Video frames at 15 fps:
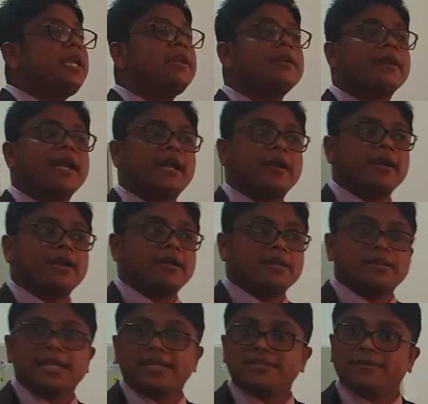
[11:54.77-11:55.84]
integrated.
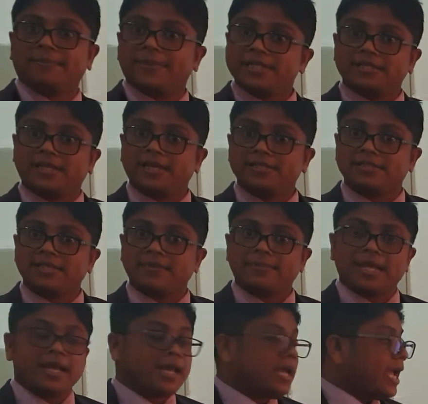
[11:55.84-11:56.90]
That is the first concept.